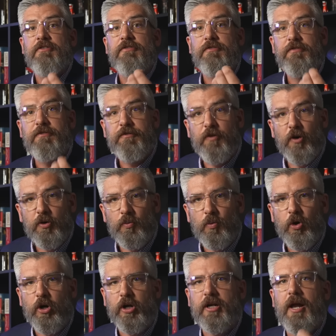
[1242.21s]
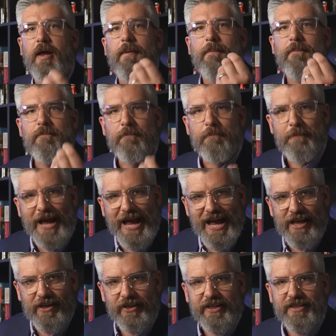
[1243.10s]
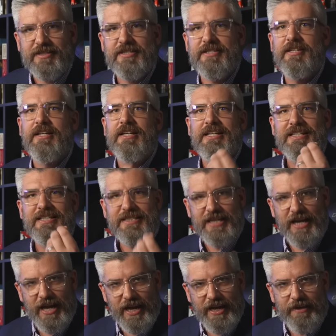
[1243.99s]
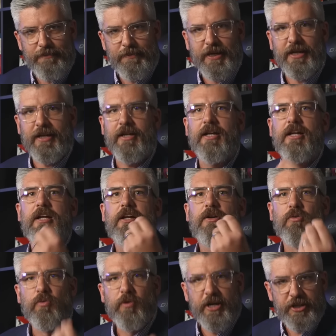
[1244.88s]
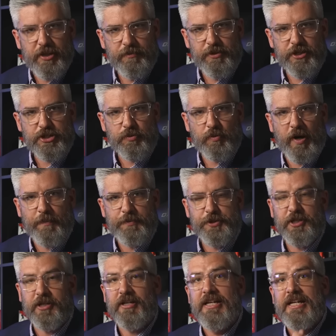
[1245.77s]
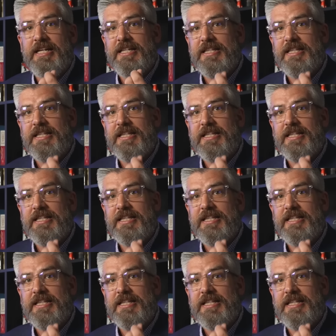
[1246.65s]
Footwork, balance, timing, rhythm disruption.